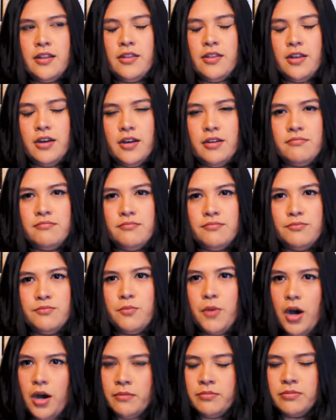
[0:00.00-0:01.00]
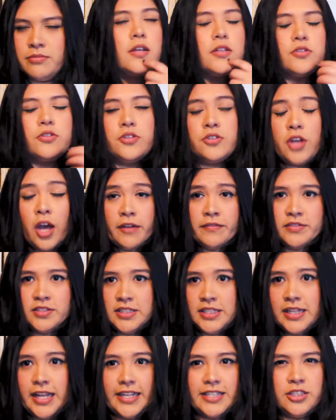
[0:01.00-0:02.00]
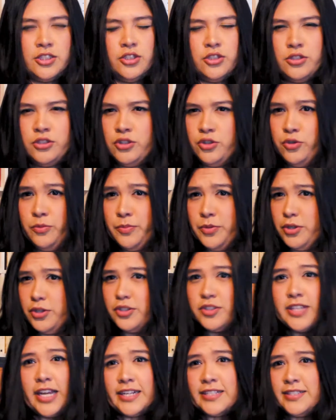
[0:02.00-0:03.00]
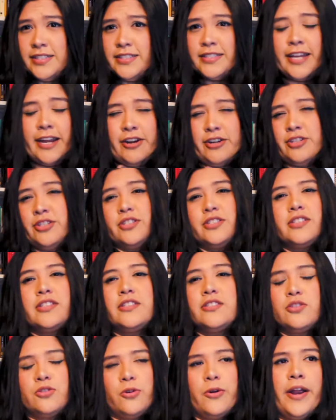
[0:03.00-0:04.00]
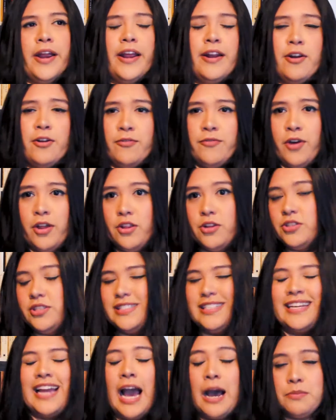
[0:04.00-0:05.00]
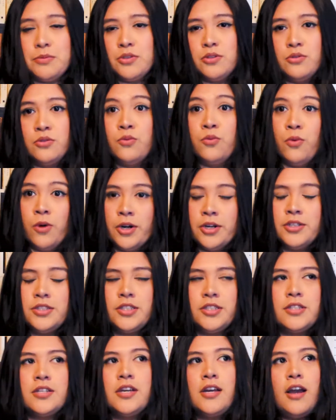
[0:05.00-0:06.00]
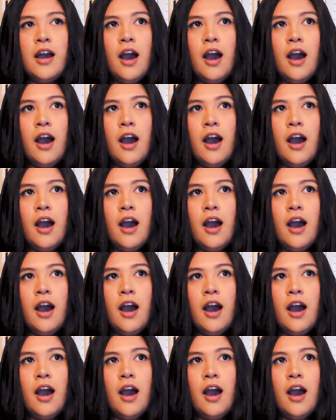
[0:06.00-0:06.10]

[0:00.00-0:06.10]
the mob so there's obviously like super sexist characters in the story and her father's the absolute worst